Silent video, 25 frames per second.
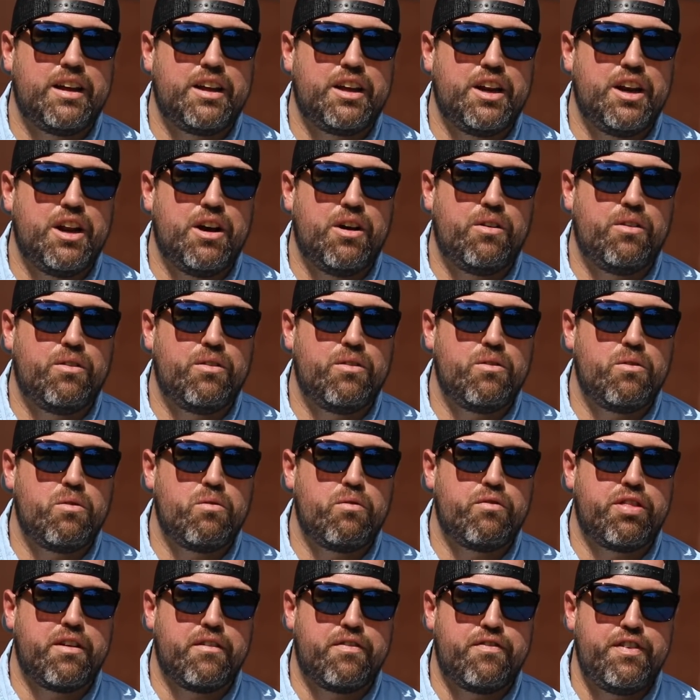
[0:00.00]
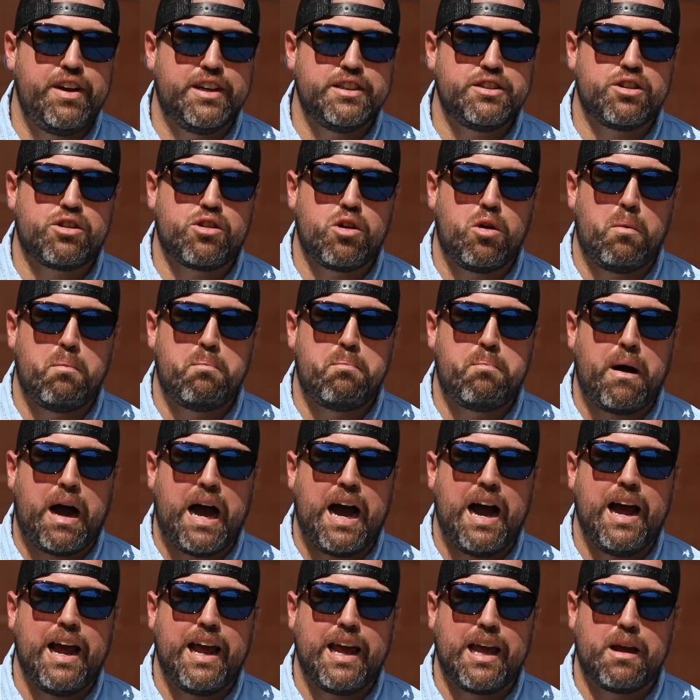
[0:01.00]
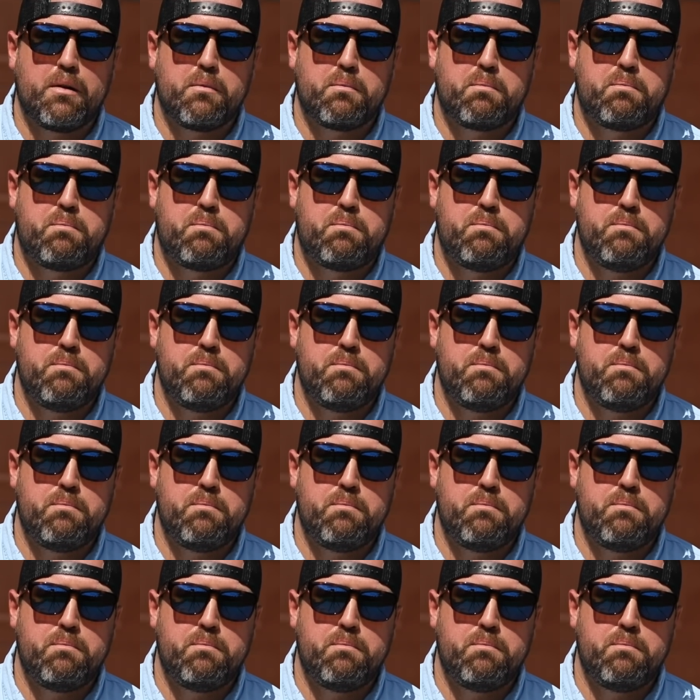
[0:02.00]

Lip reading: you know, the physical buying